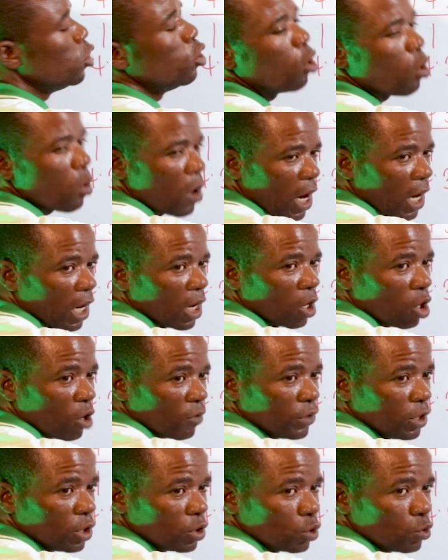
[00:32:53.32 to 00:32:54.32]
lower
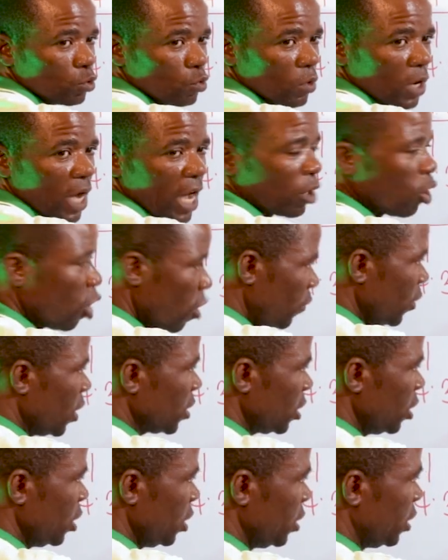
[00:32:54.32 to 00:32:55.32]
of the two. And
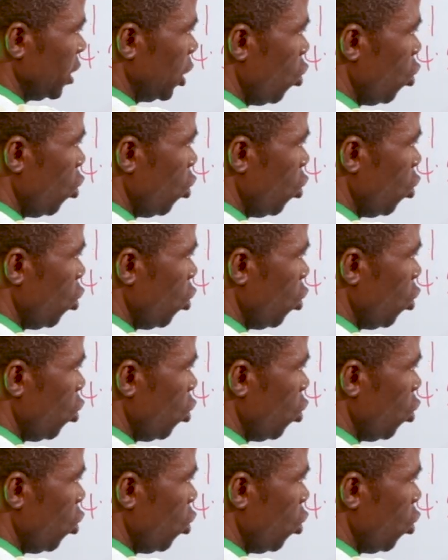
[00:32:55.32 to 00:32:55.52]
obviously, it's the